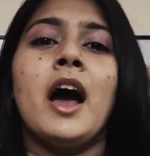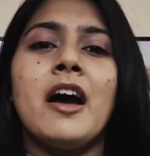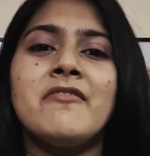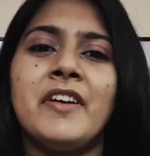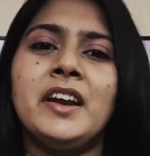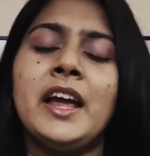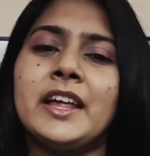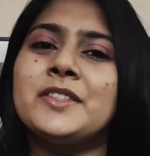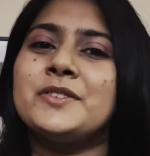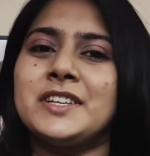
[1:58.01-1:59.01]
are very
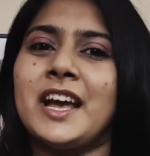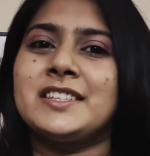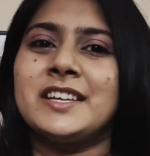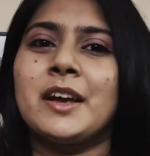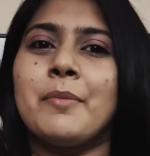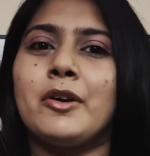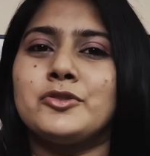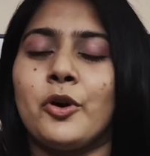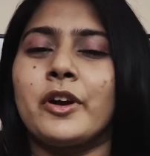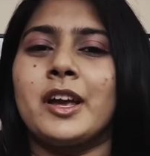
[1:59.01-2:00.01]
enthusiastic about
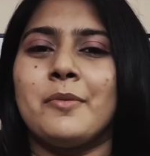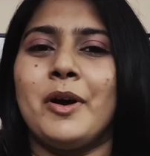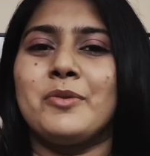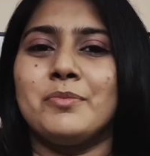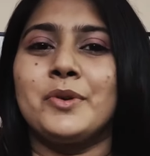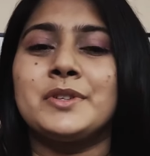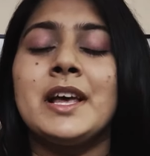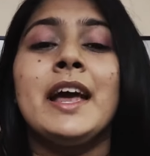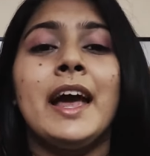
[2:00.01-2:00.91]
talking about books